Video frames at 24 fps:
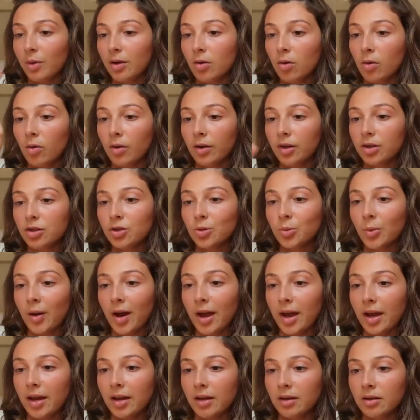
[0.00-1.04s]
we caught a
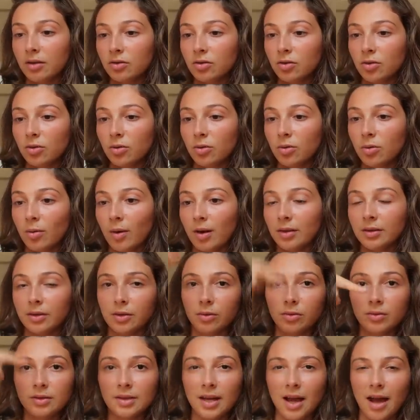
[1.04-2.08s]
train to a
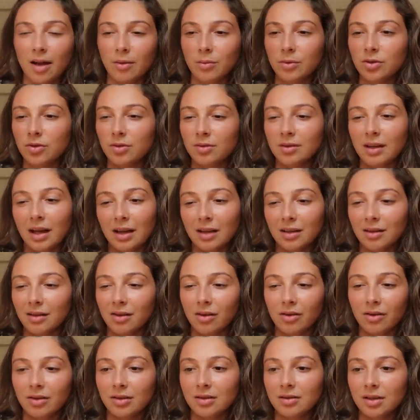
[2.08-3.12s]
little town, which was like
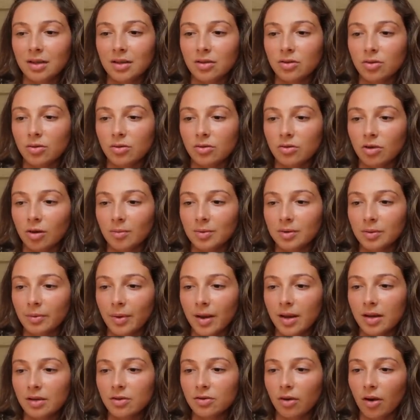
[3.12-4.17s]
honestly 2 stops
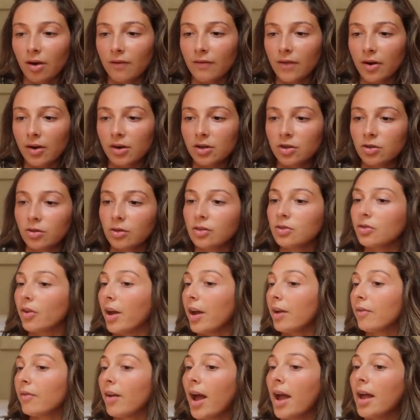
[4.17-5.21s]
away. So a very short
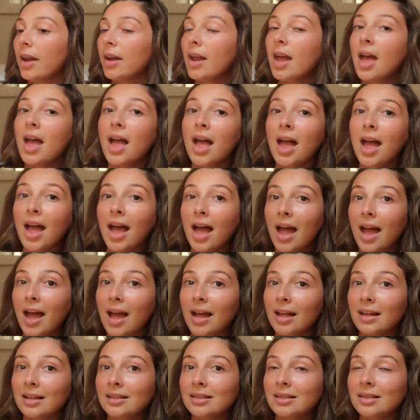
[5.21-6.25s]
train ride.
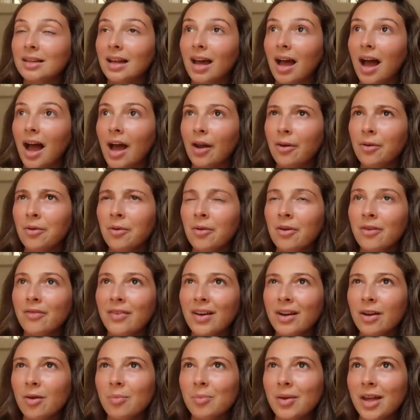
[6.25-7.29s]
And I don't know if
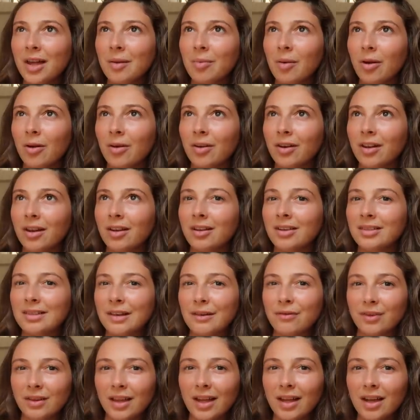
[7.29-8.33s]
I got pickpocketed, because
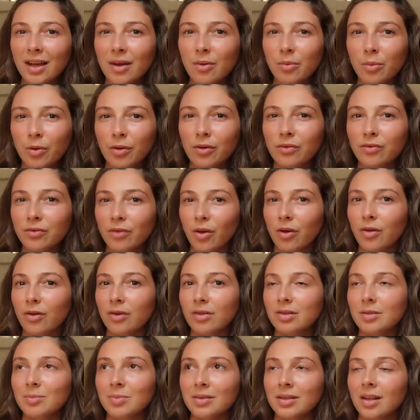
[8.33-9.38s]
I feel like I would have
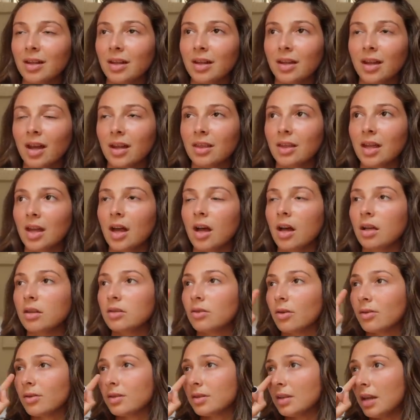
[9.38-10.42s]
noticed, but then again, they are
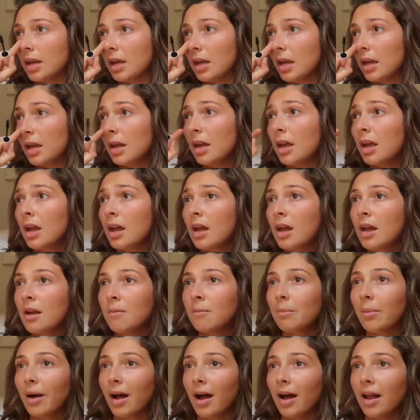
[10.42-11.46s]
so sneaky.
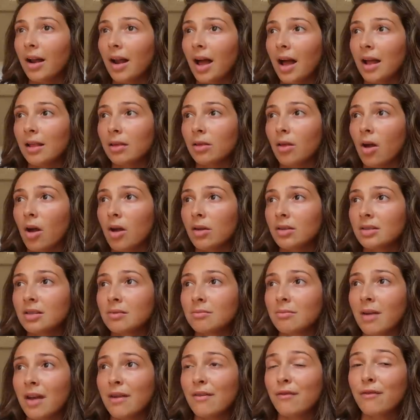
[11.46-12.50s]
But I
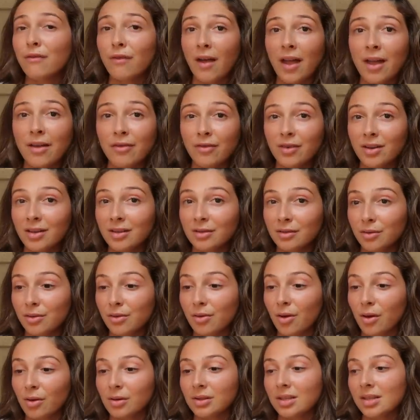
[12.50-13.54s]
lost my favorite Lou
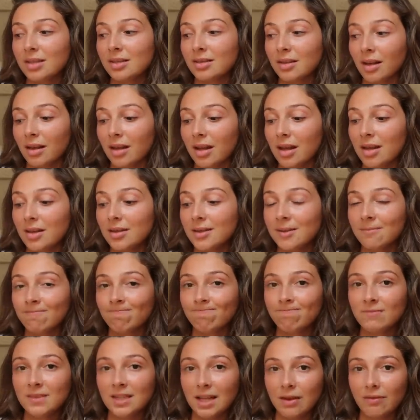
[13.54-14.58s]
Goldie sunnies,
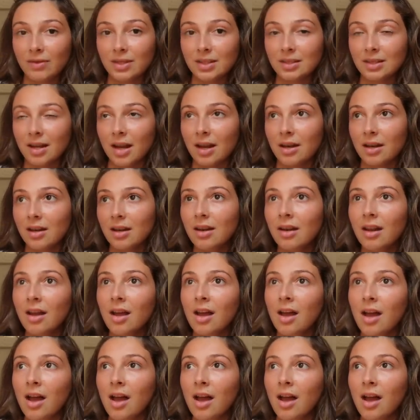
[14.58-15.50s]
devastated,